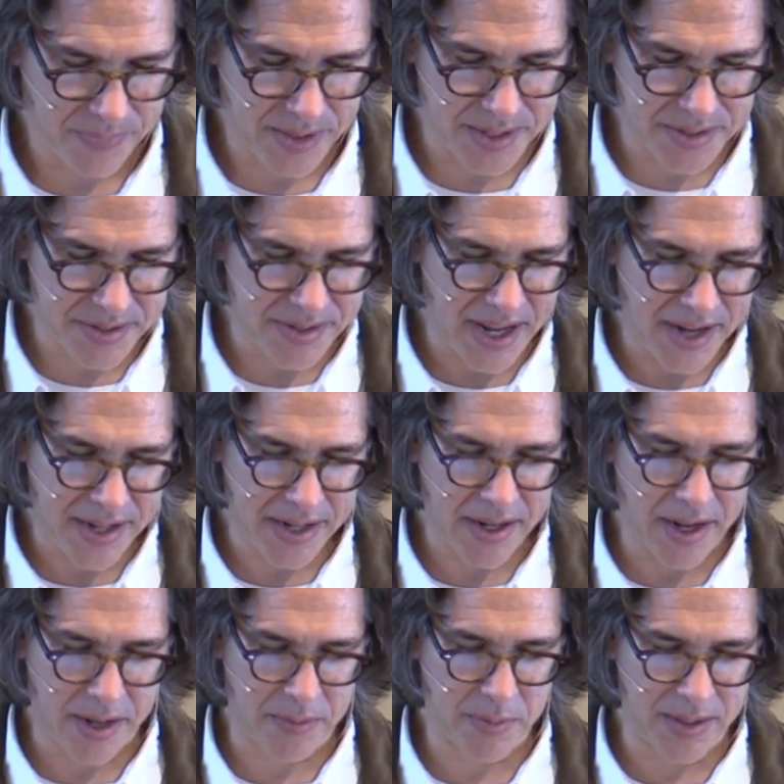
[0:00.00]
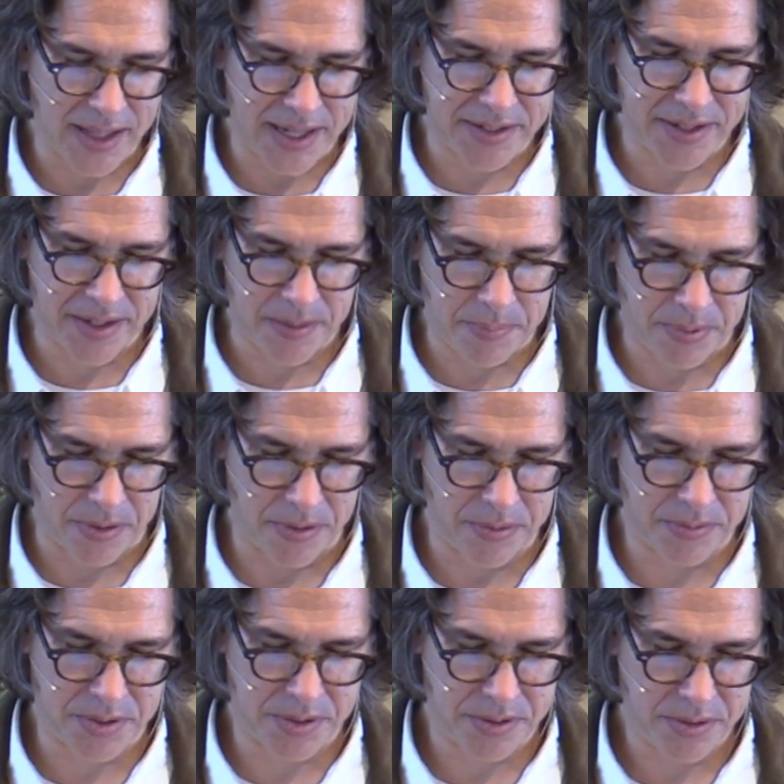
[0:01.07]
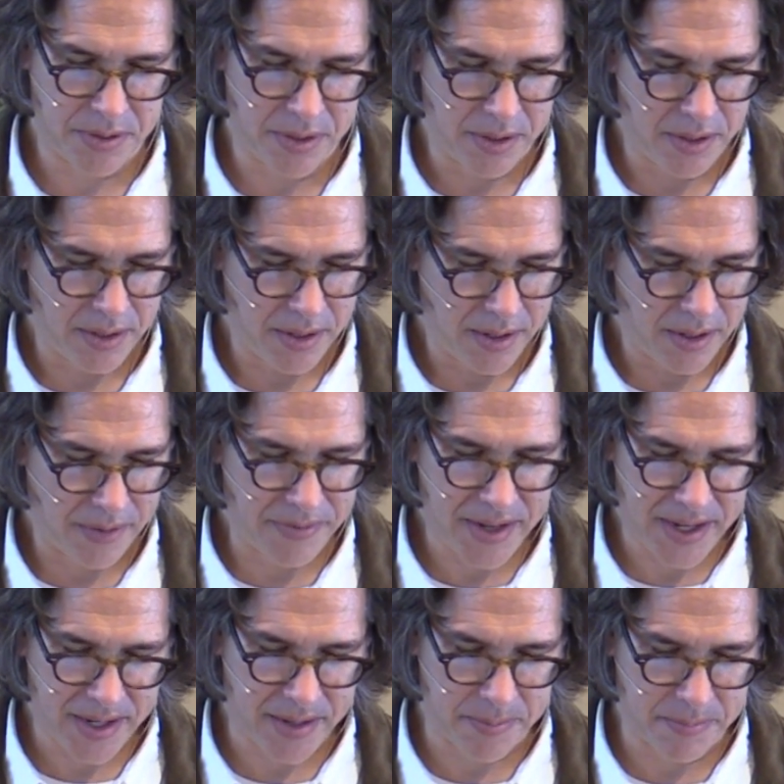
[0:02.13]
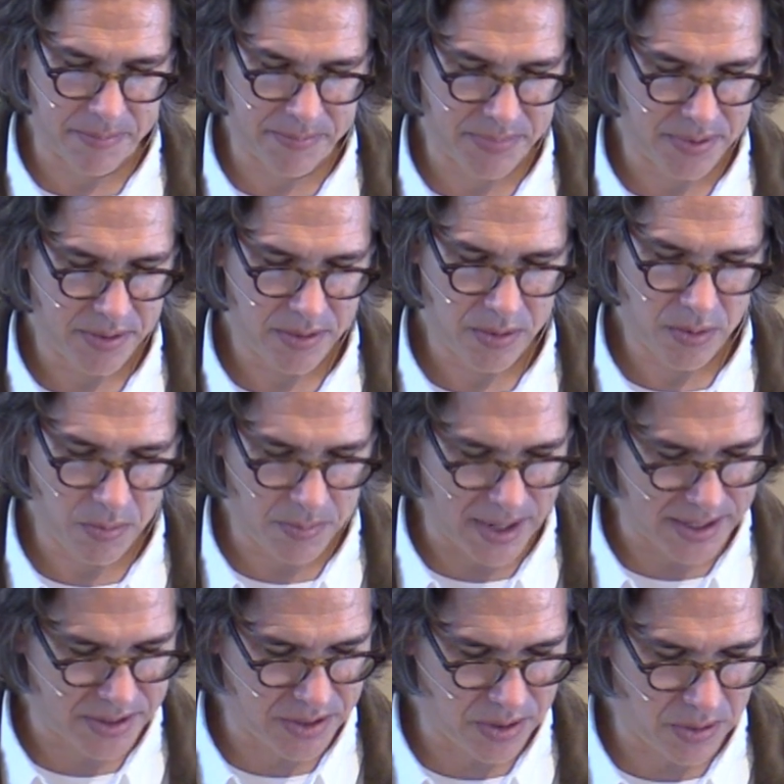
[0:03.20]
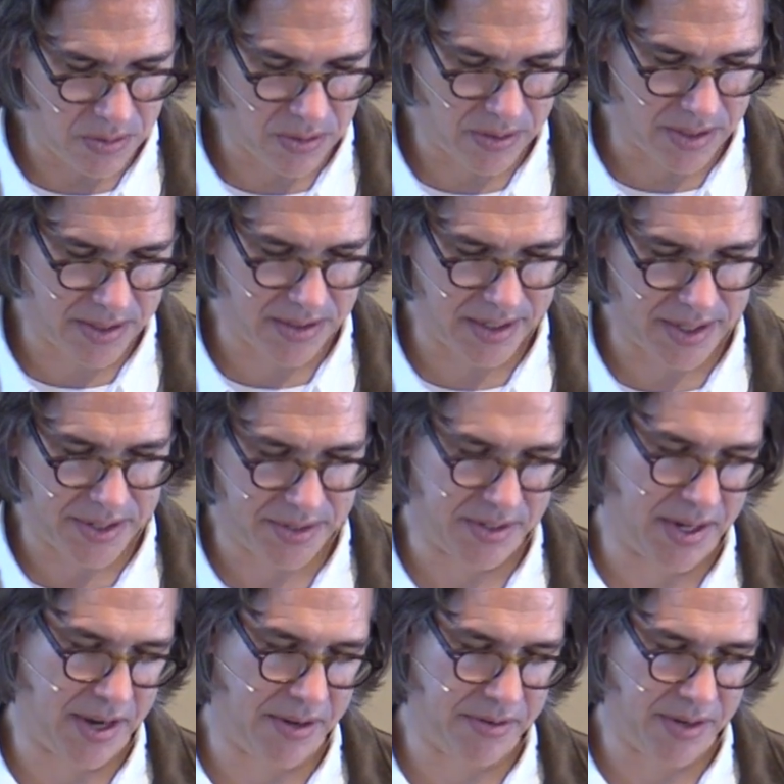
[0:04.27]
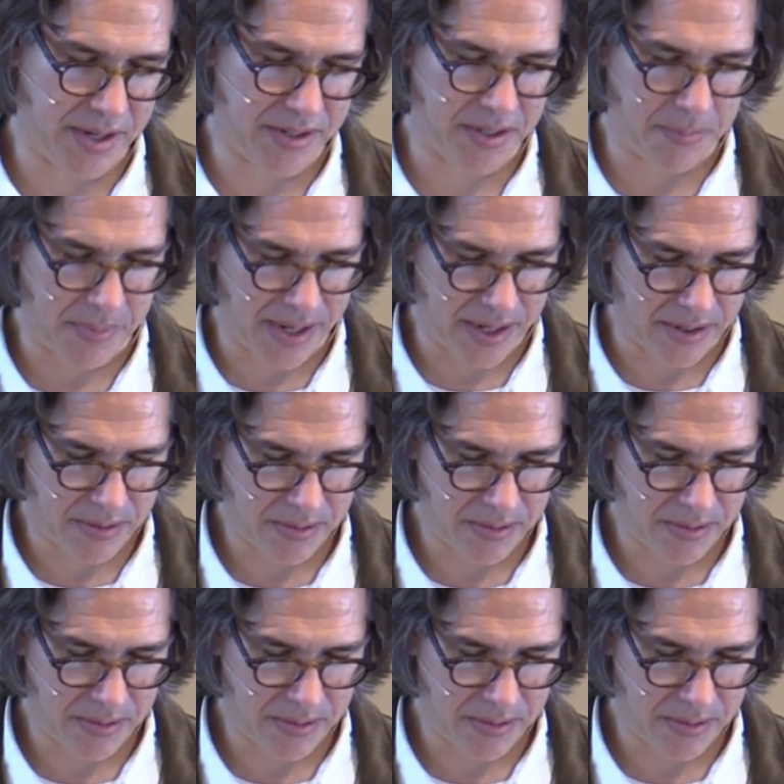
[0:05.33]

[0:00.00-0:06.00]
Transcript: the steady, unrelenting approach of him whom I so earnestly desired not to meet.